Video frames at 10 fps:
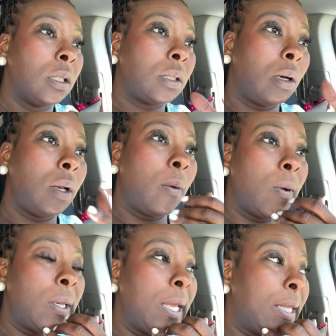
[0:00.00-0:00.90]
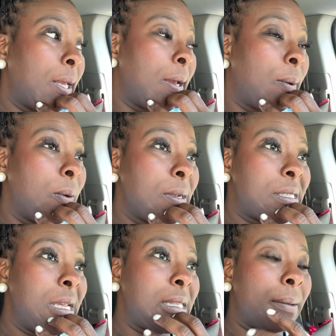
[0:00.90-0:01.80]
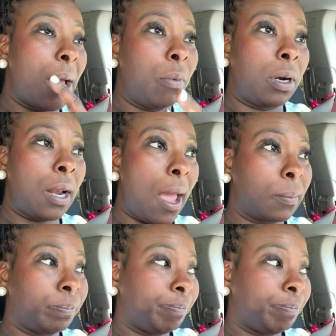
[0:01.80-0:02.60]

So they wanted to get there, wanted us to get there by one o'clock.